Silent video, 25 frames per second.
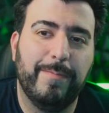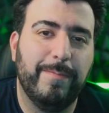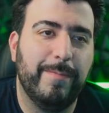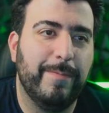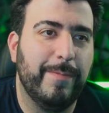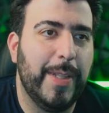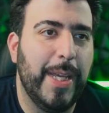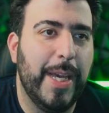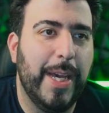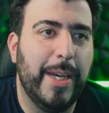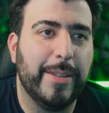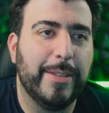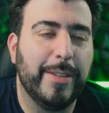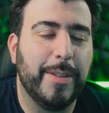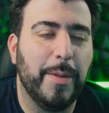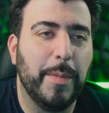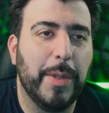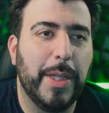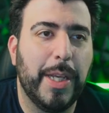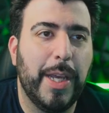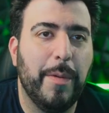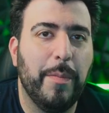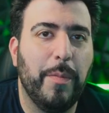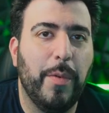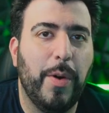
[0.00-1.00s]
yeah, something
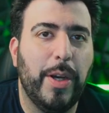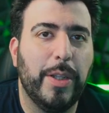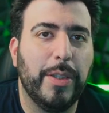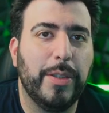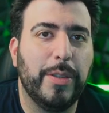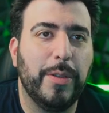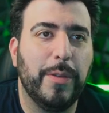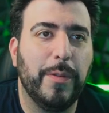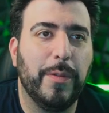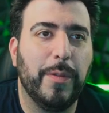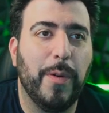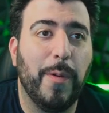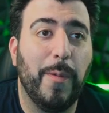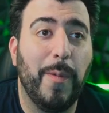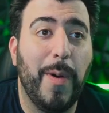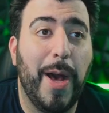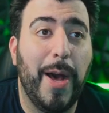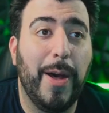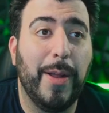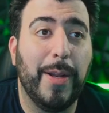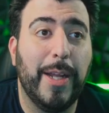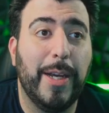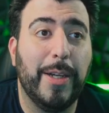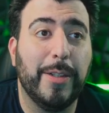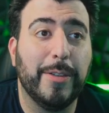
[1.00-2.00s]
I've wanted to do for a
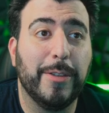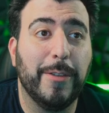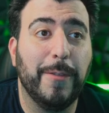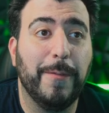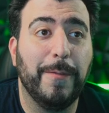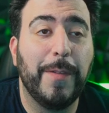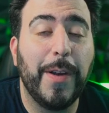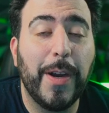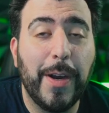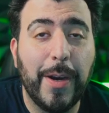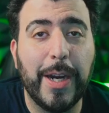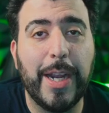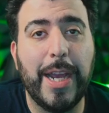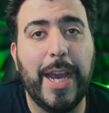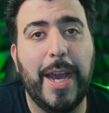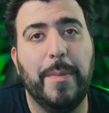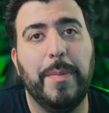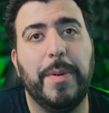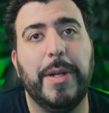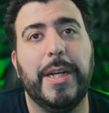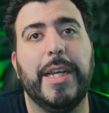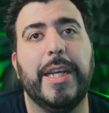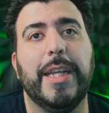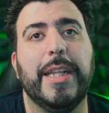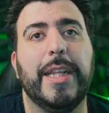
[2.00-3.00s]
while now. So very happy
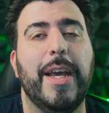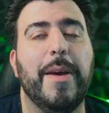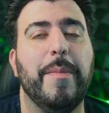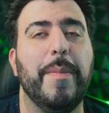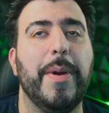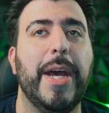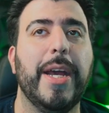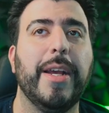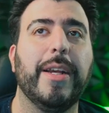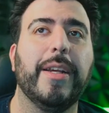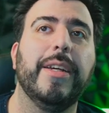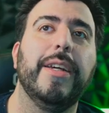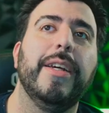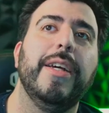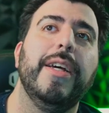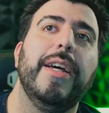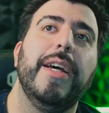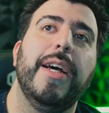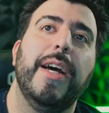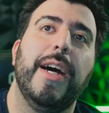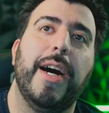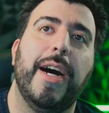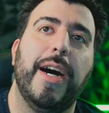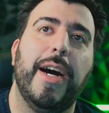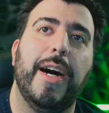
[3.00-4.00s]
to get that back.
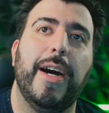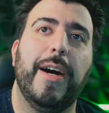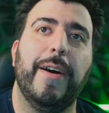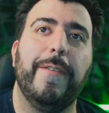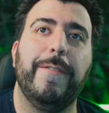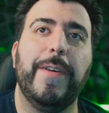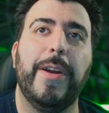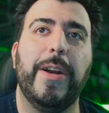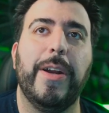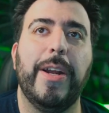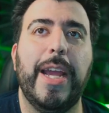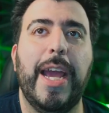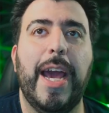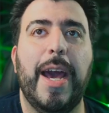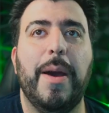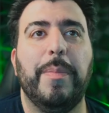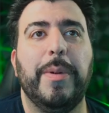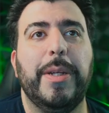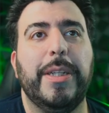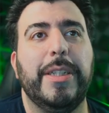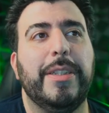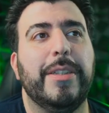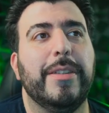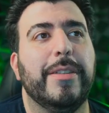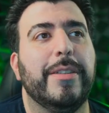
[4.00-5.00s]
Uh, very
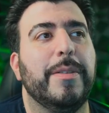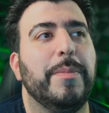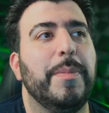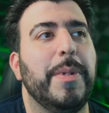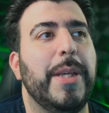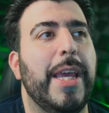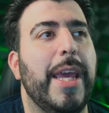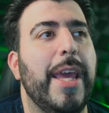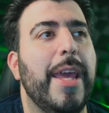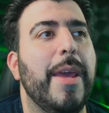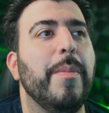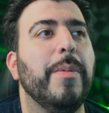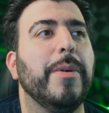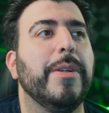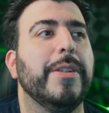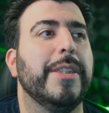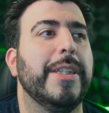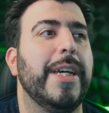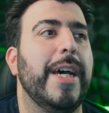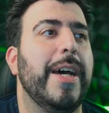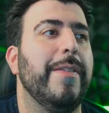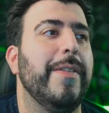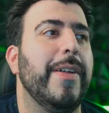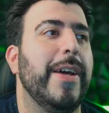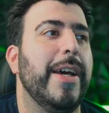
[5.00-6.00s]
happy just to be able to
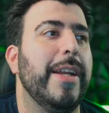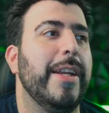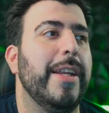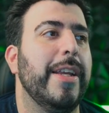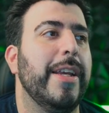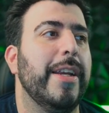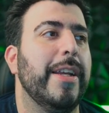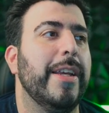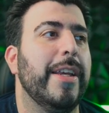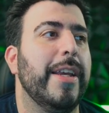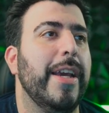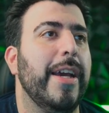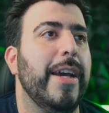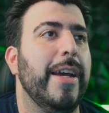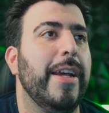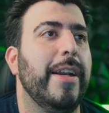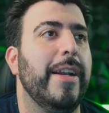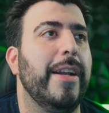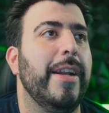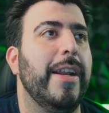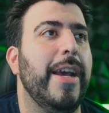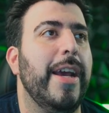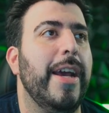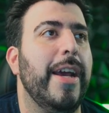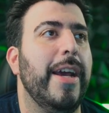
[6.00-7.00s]
have that yet
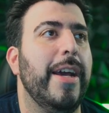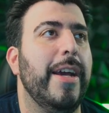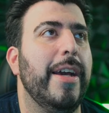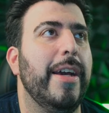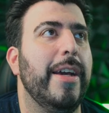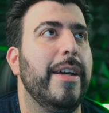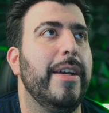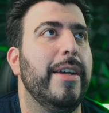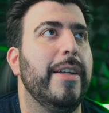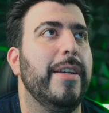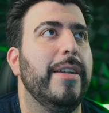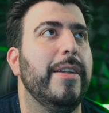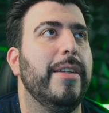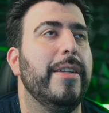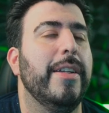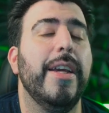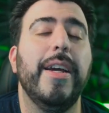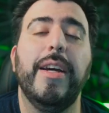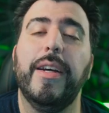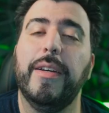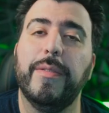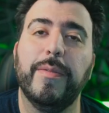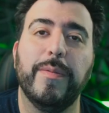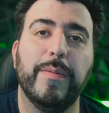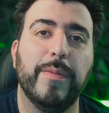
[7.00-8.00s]
again. And yeah,
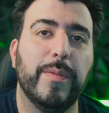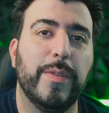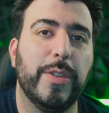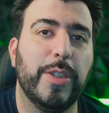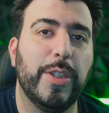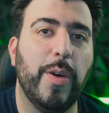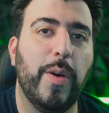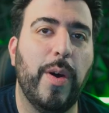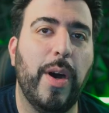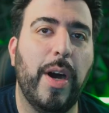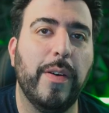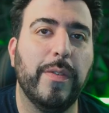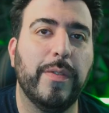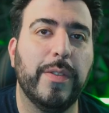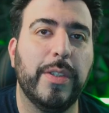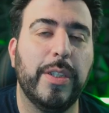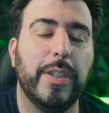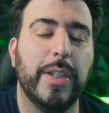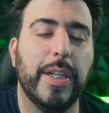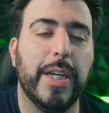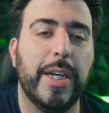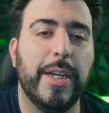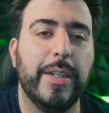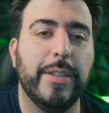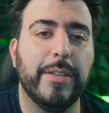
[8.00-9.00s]
show off to you
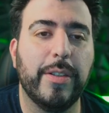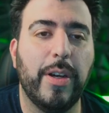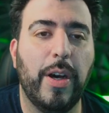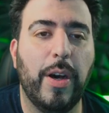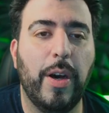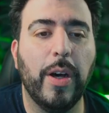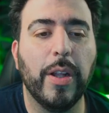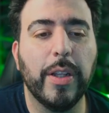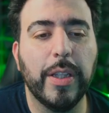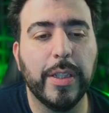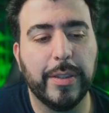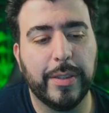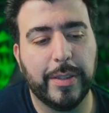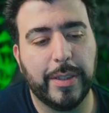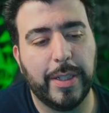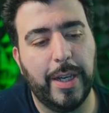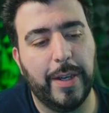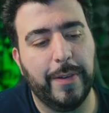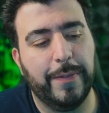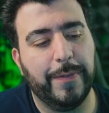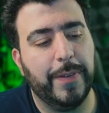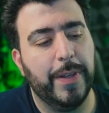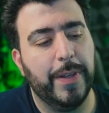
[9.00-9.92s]
guys all the stuff